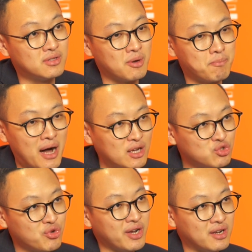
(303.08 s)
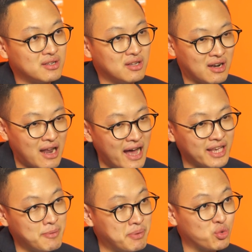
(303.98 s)
the boundary, the
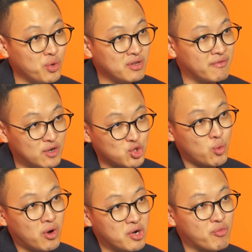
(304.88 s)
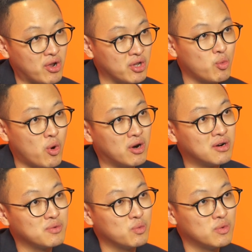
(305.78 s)
line in between the virtual world and reality
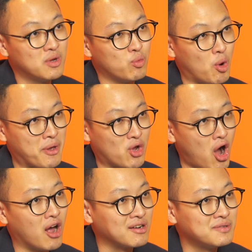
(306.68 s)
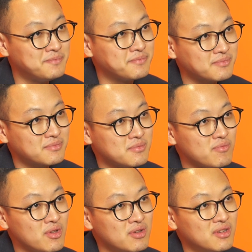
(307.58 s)
world will be gone,
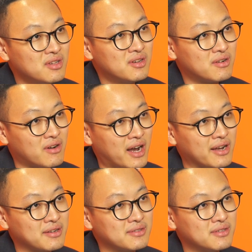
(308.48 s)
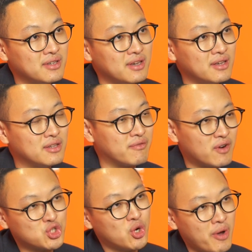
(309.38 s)
right? The
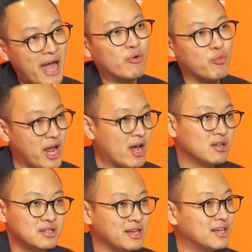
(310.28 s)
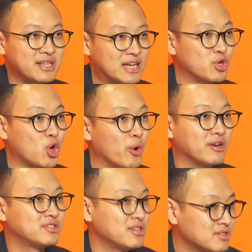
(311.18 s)
virtual and reality is actually
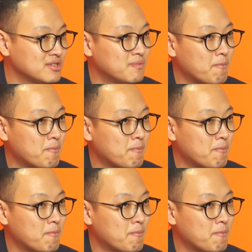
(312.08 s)
coexist.